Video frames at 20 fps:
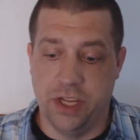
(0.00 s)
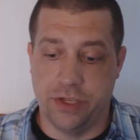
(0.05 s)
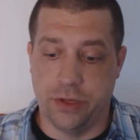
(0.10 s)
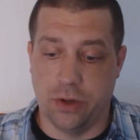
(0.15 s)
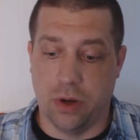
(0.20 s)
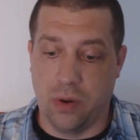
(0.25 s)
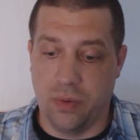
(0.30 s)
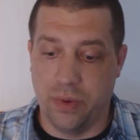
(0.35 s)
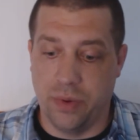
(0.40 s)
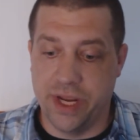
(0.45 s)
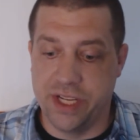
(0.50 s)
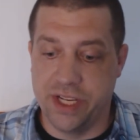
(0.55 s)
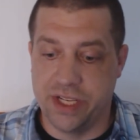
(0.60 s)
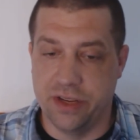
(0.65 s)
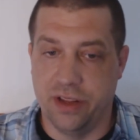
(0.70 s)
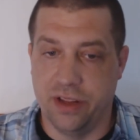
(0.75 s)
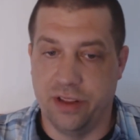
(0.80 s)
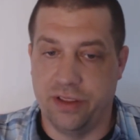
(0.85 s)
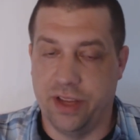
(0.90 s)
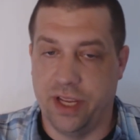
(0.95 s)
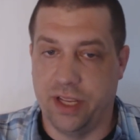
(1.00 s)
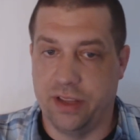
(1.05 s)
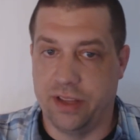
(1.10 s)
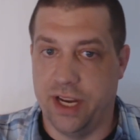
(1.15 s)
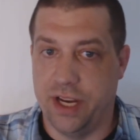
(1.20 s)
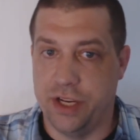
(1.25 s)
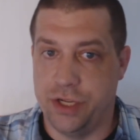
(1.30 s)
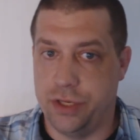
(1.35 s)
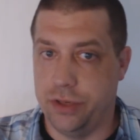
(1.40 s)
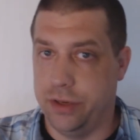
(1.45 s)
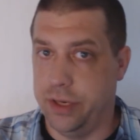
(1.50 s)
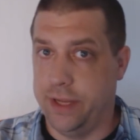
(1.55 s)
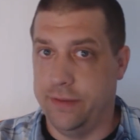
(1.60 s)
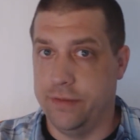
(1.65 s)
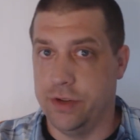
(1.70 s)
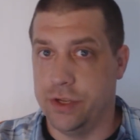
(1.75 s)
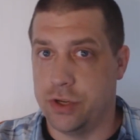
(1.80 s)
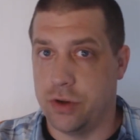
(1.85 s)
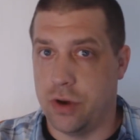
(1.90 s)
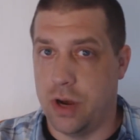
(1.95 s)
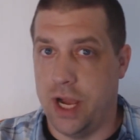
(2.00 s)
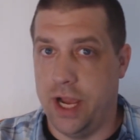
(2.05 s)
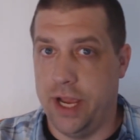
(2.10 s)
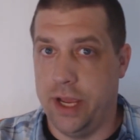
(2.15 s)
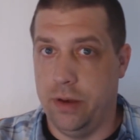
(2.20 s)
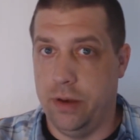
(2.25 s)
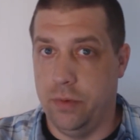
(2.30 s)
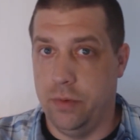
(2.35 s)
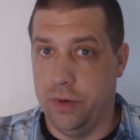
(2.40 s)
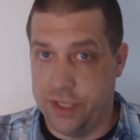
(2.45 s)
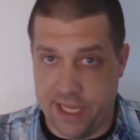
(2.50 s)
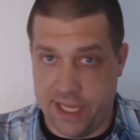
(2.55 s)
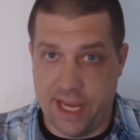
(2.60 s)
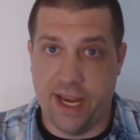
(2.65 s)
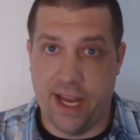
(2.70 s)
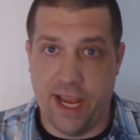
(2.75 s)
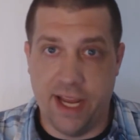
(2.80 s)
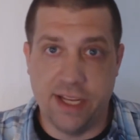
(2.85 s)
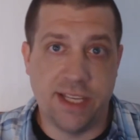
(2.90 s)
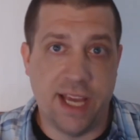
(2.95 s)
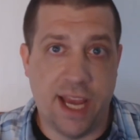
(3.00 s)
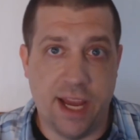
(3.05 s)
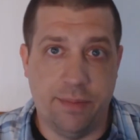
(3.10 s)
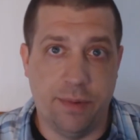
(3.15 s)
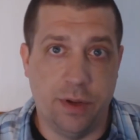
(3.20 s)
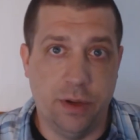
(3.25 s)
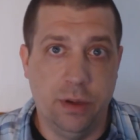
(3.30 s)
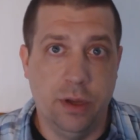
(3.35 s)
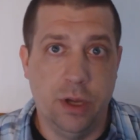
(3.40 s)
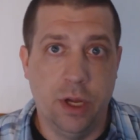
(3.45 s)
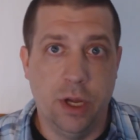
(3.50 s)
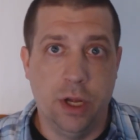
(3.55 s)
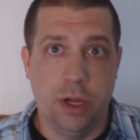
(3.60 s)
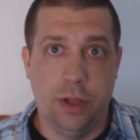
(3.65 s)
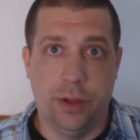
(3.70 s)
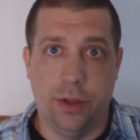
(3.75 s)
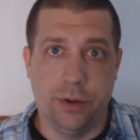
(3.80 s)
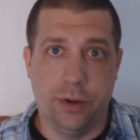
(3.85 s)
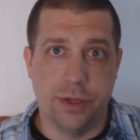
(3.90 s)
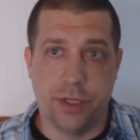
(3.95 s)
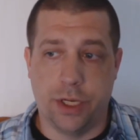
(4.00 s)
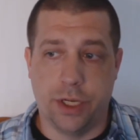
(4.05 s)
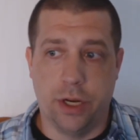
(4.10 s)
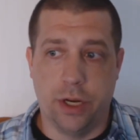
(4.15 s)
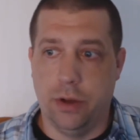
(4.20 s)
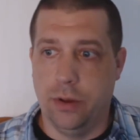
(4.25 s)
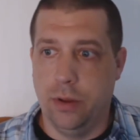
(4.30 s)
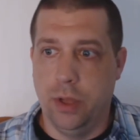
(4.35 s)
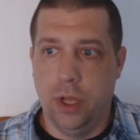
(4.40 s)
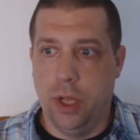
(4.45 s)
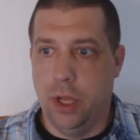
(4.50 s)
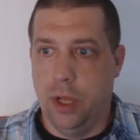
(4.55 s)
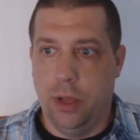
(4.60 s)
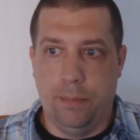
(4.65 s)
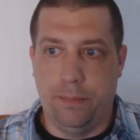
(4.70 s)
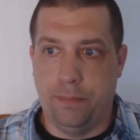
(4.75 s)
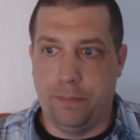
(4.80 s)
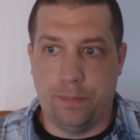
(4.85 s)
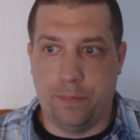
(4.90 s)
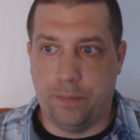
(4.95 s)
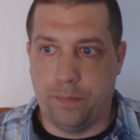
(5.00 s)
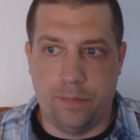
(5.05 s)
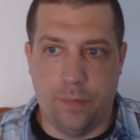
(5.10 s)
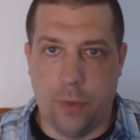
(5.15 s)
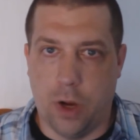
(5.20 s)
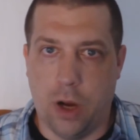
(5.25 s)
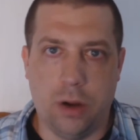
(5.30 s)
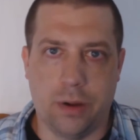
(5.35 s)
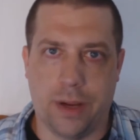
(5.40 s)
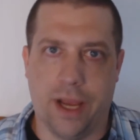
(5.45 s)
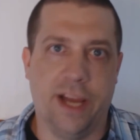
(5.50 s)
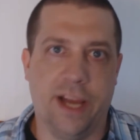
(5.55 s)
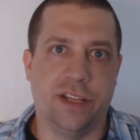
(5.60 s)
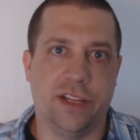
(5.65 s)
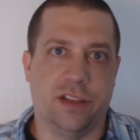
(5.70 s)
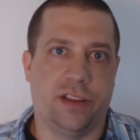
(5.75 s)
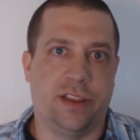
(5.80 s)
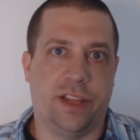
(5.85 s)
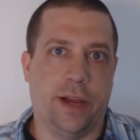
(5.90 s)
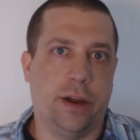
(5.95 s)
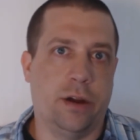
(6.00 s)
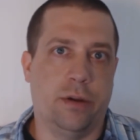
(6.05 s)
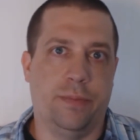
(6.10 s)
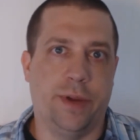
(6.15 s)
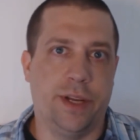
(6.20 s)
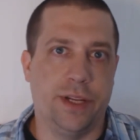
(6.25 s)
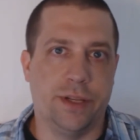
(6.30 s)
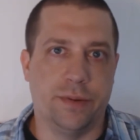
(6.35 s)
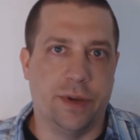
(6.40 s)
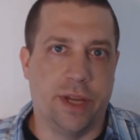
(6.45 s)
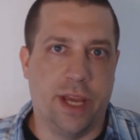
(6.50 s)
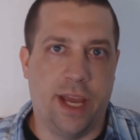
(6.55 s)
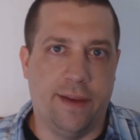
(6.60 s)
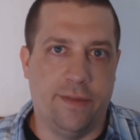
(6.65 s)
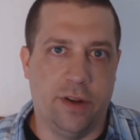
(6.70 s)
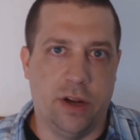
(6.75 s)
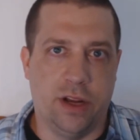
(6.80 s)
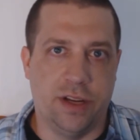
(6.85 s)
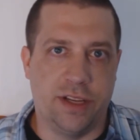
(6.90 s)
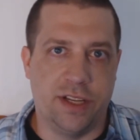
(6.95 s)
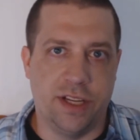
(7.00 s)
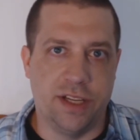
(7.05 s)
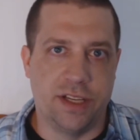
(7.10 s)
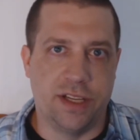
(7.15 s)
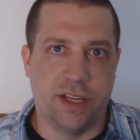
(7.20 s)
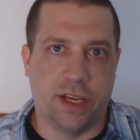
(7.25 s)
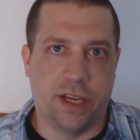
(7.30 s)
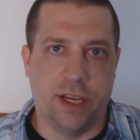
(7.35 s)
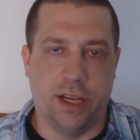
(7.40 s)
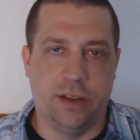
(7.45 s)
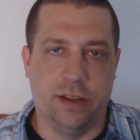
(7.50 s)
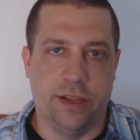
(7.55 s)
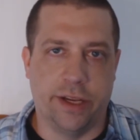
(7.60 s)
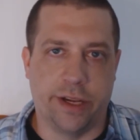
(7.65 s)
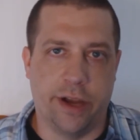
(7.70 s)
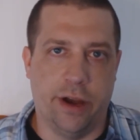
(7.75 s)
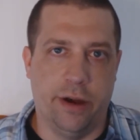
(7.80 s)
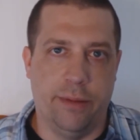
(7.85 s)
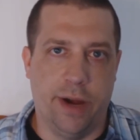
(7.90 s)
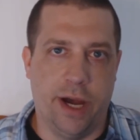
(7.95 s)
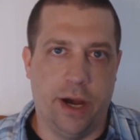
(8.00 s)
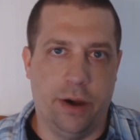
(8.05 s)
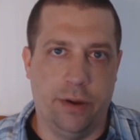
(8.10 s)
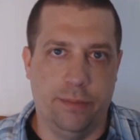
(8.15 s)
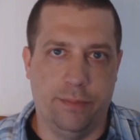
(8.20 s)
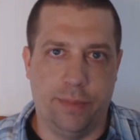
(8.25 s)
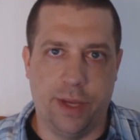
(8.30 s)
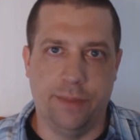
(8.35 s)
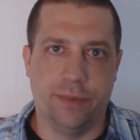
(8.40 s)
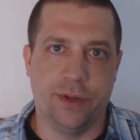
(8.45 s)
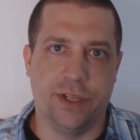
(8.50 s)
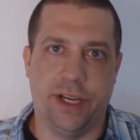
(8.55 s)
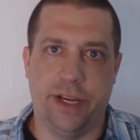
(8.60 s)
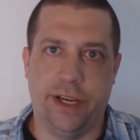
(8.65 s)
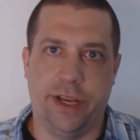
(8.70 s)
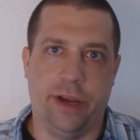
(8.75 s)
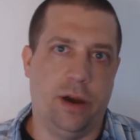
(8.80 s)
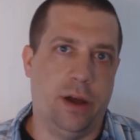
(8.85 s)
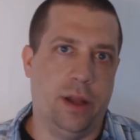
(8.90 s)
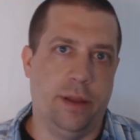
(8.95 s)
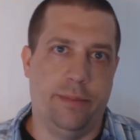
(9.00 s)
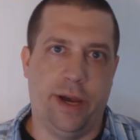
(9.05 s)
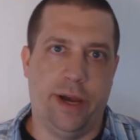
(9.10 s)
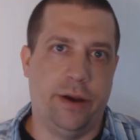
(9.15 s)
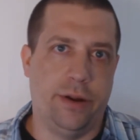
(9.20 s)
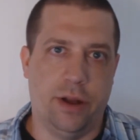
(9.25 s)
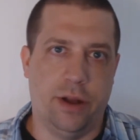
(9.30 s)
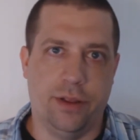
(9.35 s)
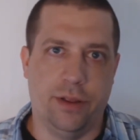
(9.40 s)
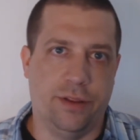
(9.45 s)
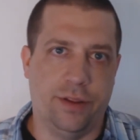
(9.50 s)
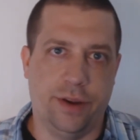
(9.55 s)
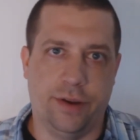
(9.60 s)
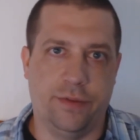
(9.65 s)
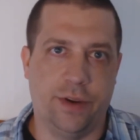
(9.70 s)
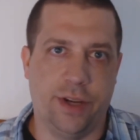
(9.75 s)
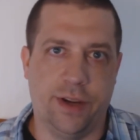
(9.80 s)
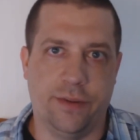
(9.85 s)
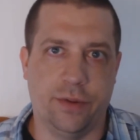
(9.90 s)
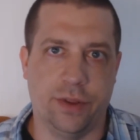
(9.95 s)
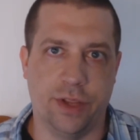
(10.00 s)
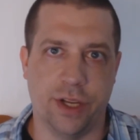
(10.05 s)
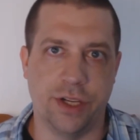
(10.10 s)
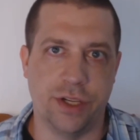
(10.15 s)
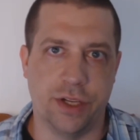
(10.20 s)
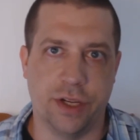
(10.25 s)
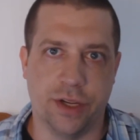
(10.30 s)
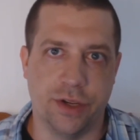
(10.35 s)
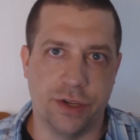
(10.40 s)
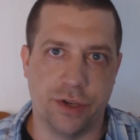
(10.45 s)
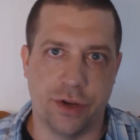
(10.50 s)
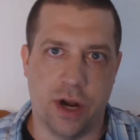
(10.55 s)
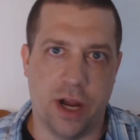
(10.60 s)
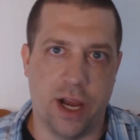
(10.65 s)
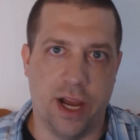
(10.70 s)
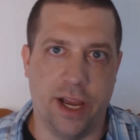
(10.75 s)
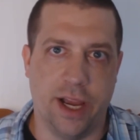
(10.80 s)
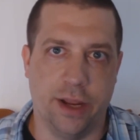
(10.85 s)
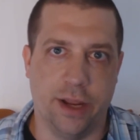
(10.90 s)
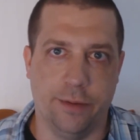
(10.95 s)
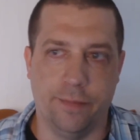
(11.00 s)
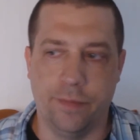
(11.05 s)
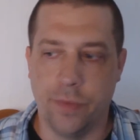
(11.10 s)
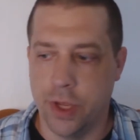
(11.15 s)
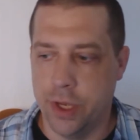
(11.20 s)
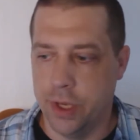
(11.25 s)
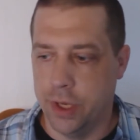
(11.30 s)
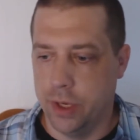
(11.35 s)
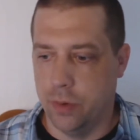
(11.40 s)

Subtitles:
Is there a reason to think that I shouldn't even try it? Which that has happened. There's, all kinds of therapies when you have an autistic kid that come out, and people tell you all about all the different things you can try and